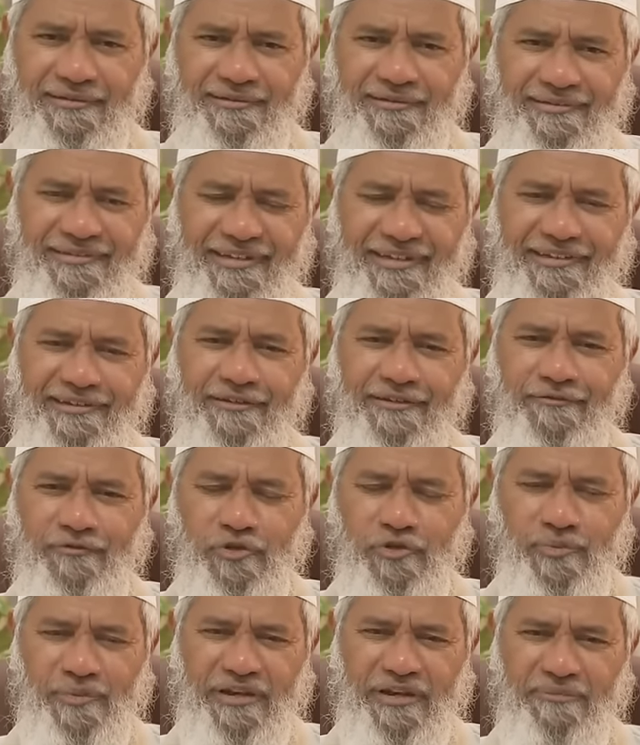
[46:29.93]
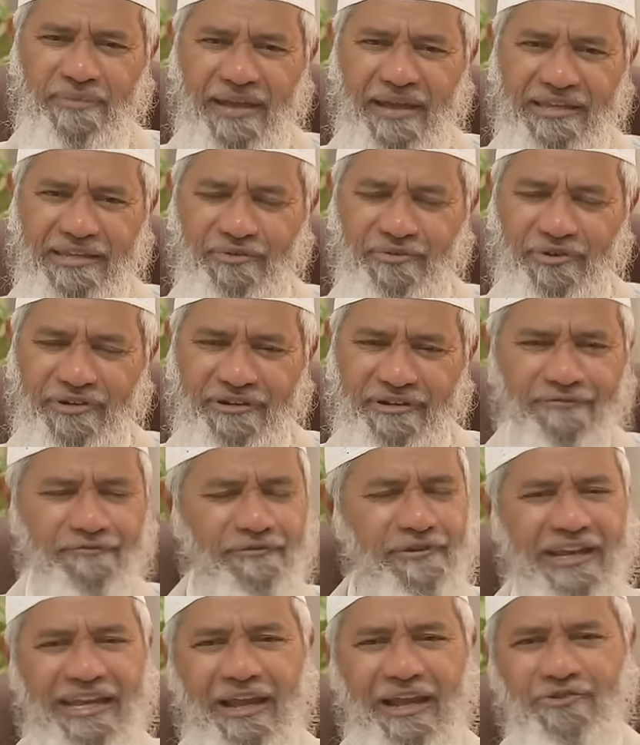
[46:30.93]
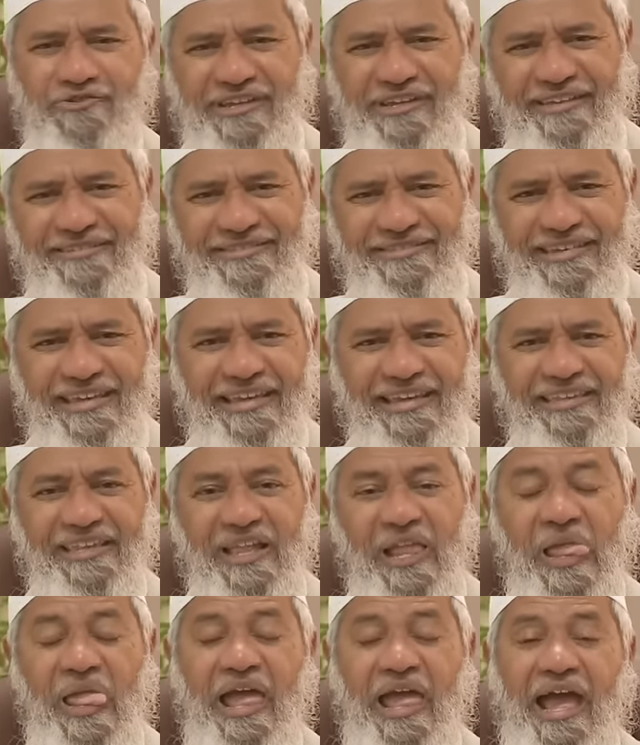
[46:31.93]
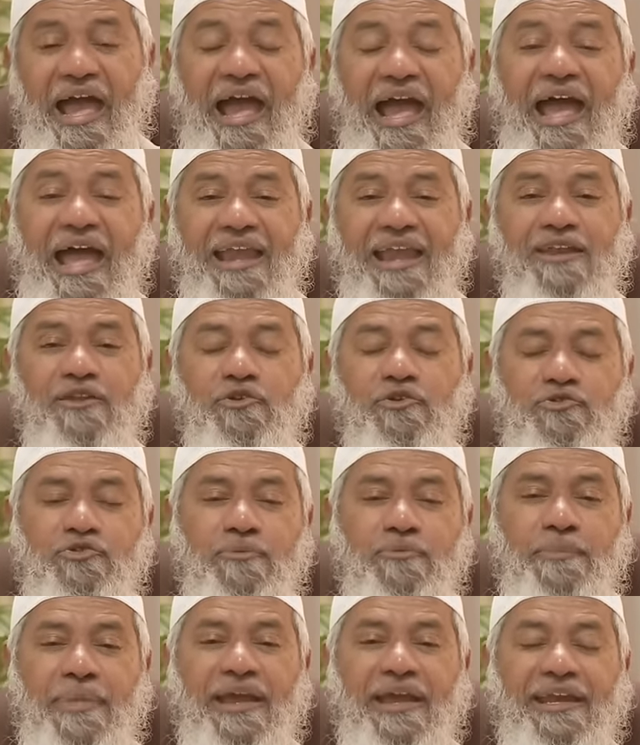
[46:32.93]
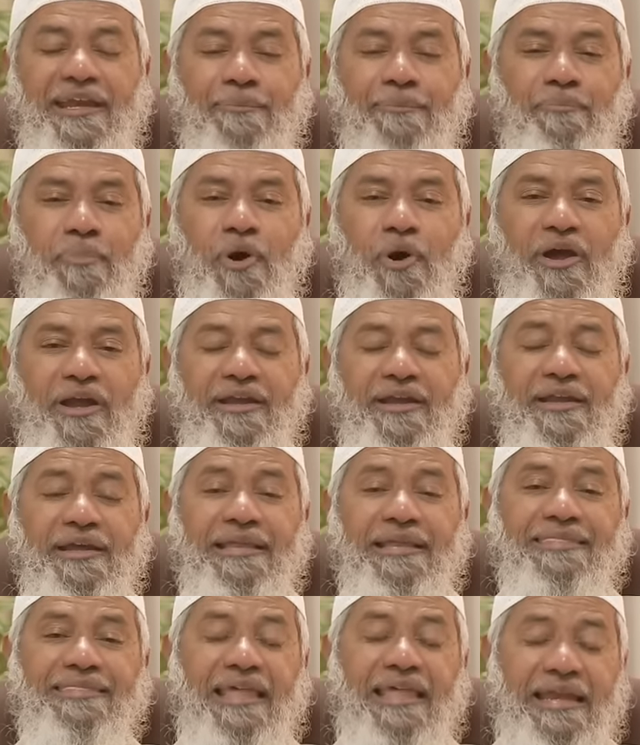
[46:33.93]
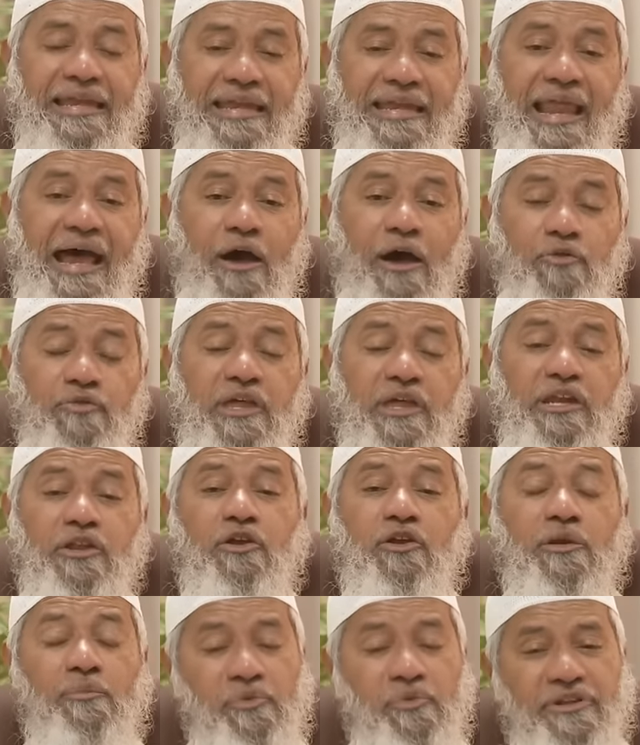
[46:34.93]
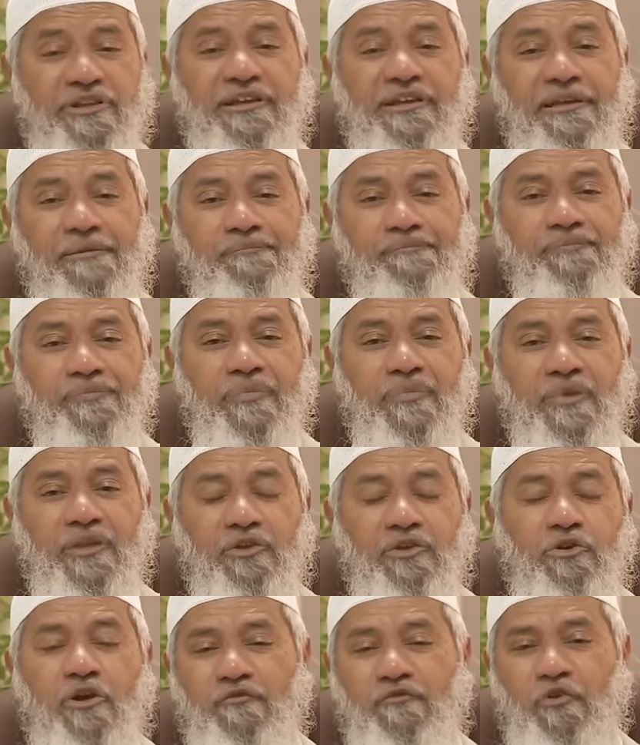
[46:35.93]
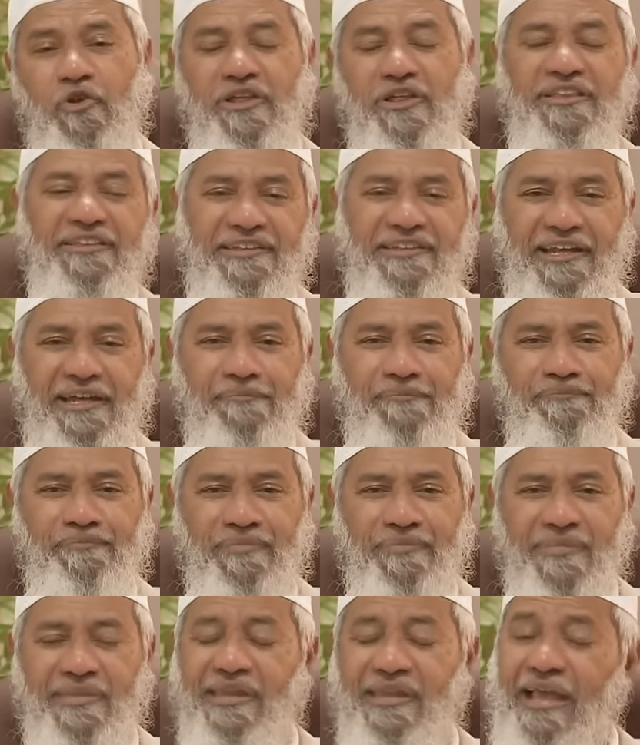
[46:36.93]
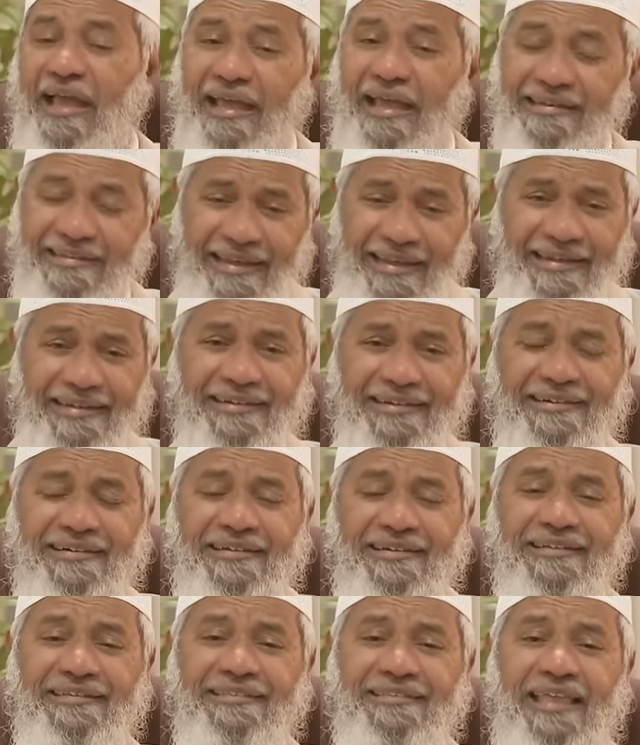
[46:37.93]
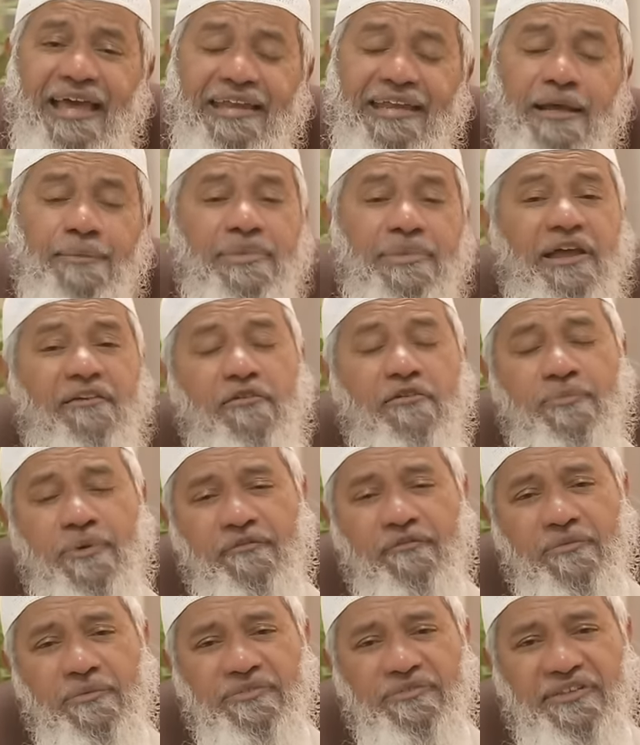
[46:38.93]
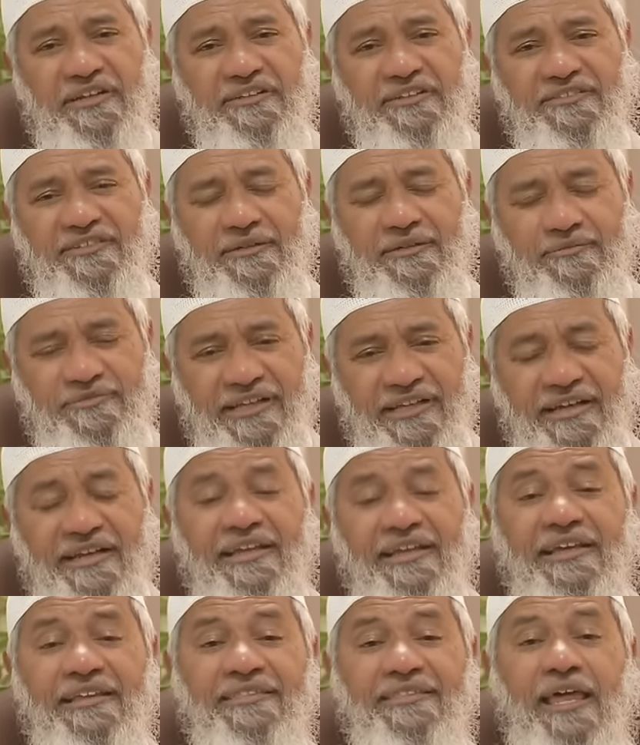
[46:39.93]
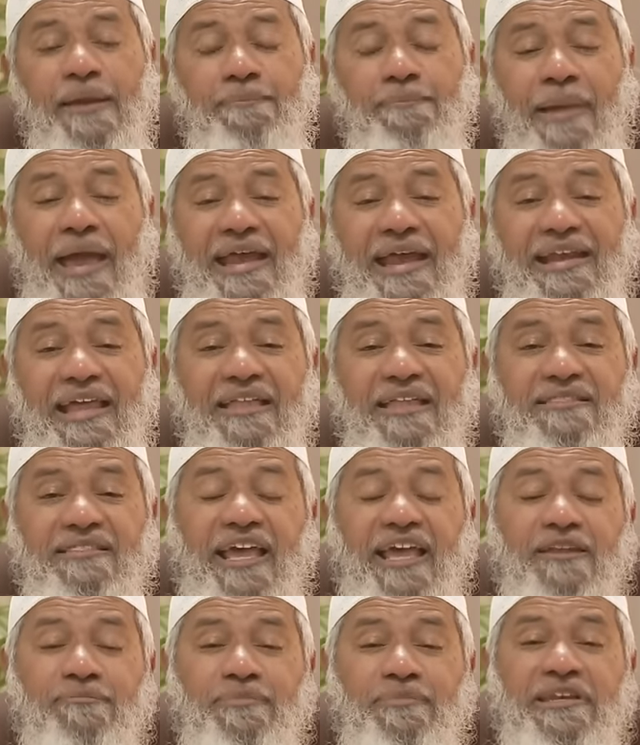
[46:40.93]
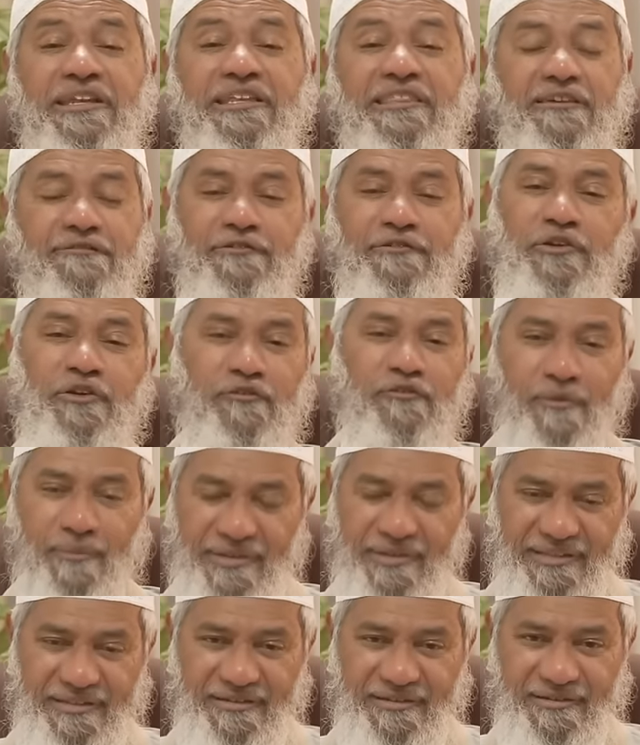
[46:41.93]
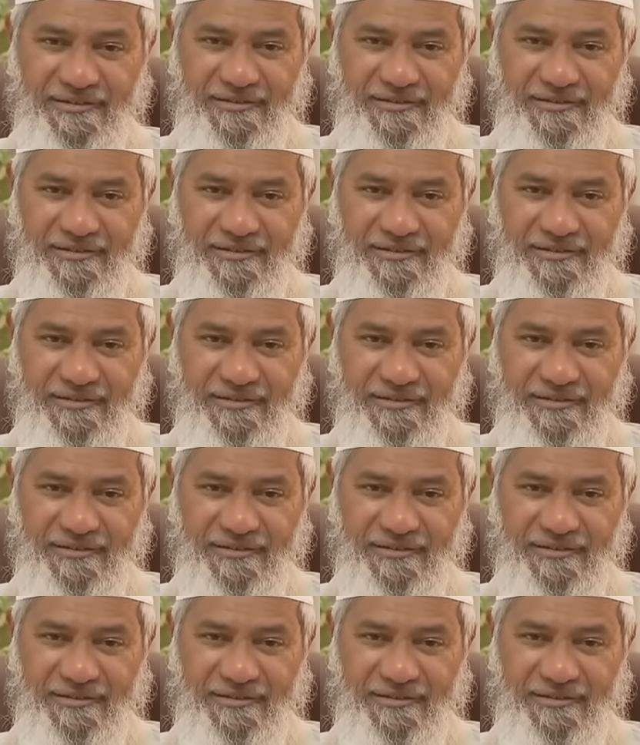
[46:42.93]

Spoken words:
Just a few months back she was different, now she has changed. And you should make it a point that now that you are a Muslim, you are following Islam. And tell her that our beloved Prophet Muhammad said that paradise lies beneath the feet of your mother.